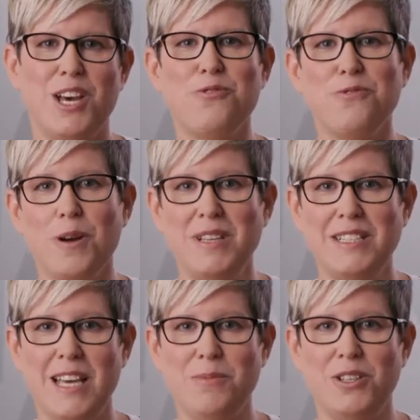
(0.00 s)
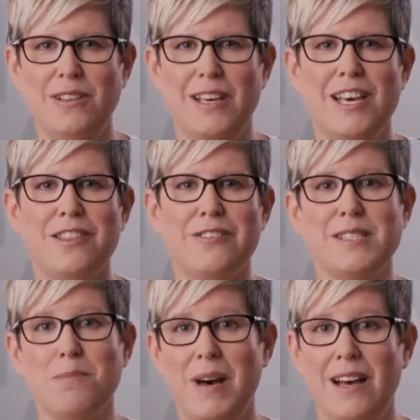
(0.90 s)
From the table, there
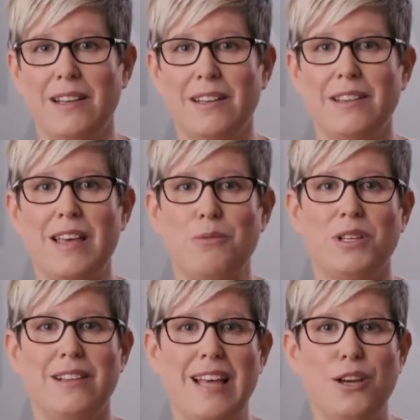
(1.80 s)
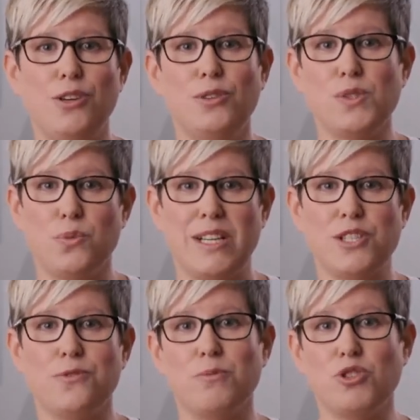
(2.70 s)
is a button that will allow you to
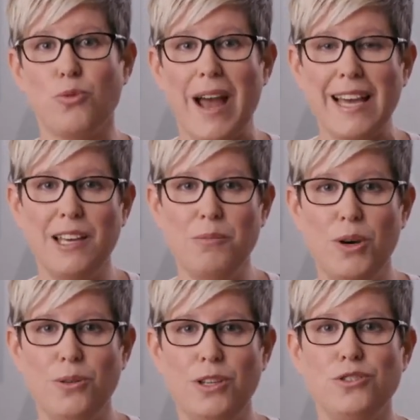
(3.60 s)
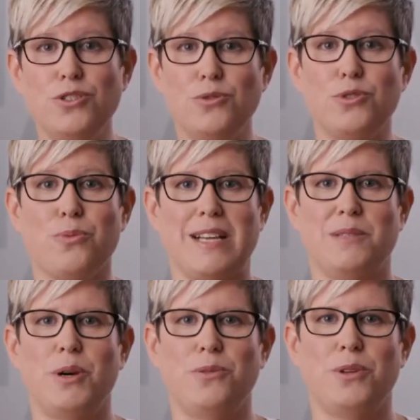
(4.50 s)
switch from tracking mode to
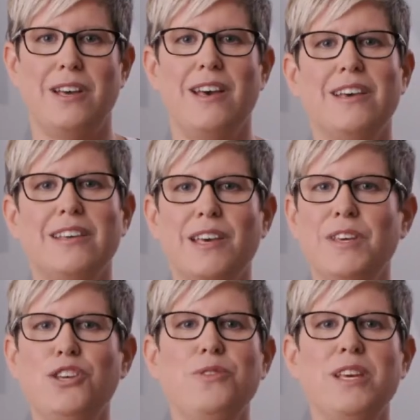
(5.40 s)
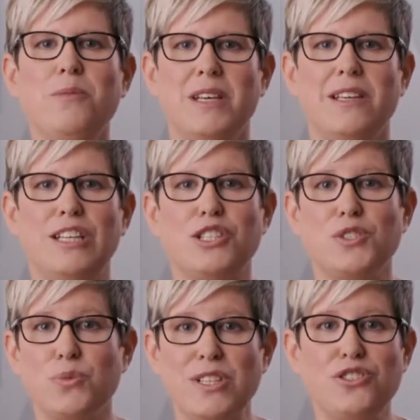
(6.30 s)
direct mode, giving you the ability to
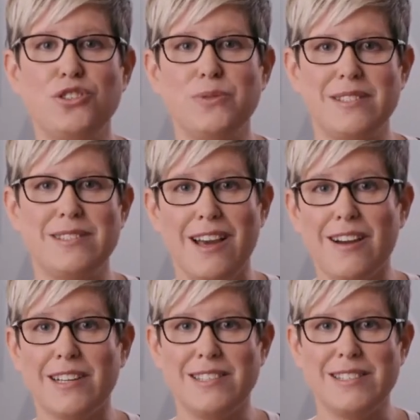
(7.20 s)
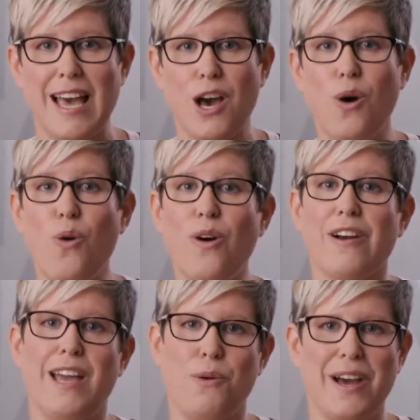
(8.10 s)
switch to a CR cassette
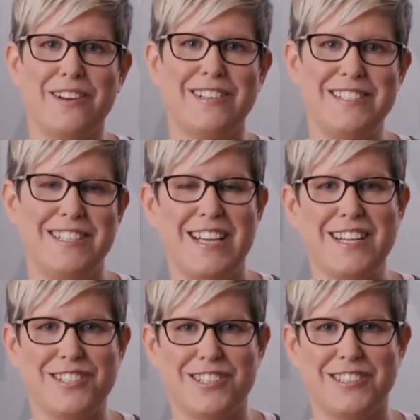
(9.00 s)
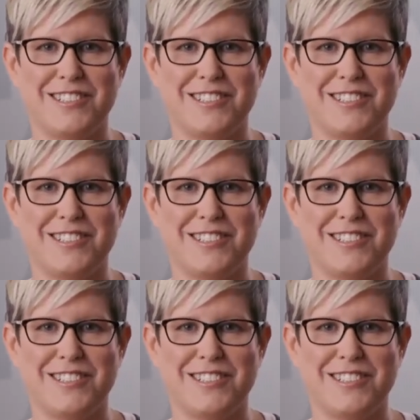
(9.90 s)
or a wireless detector.